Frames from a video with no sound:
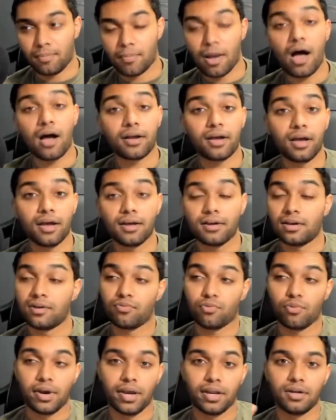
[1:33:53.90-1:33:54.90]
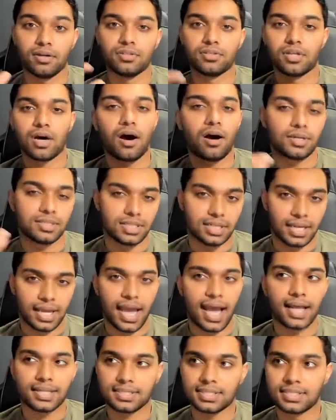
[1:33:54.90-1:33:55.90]
manga of when dogs and
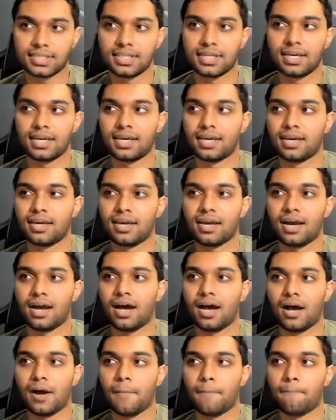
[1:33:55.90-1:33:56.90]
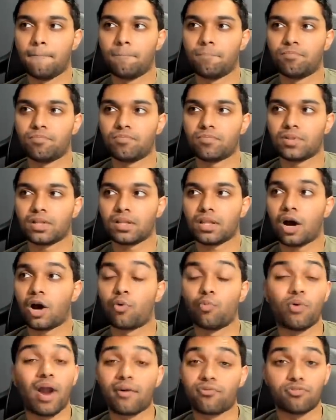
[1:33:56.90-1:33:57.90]
cats are
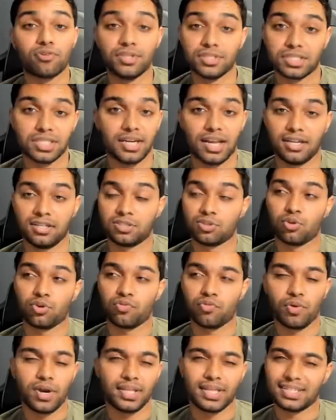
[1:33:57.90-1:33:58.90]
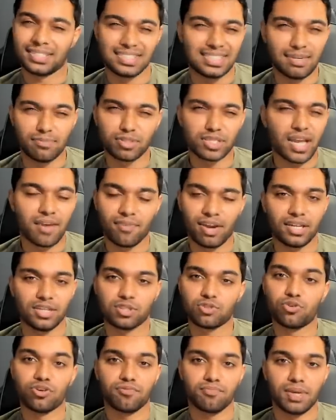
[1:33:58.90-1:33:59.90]
referenced in any sort of way that seems to have any
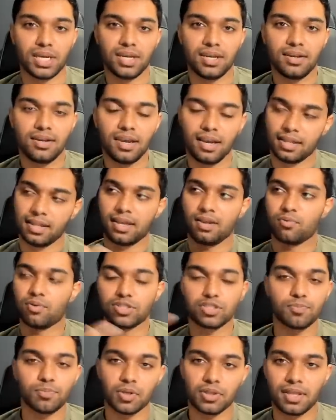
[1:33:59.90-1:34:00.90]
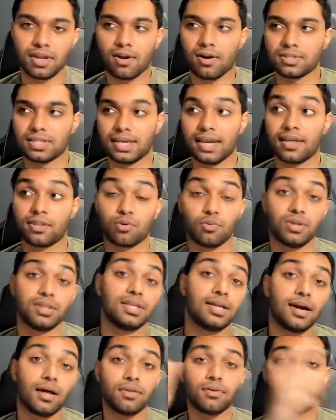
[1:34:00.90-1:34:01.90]
sort of meaning. And then once you put that all together with
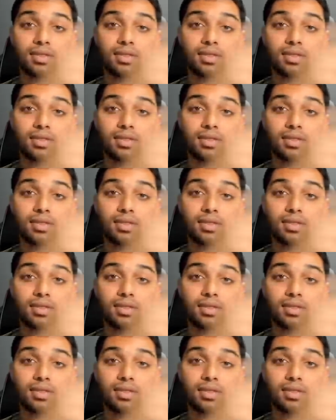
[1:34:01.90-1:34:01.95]
the other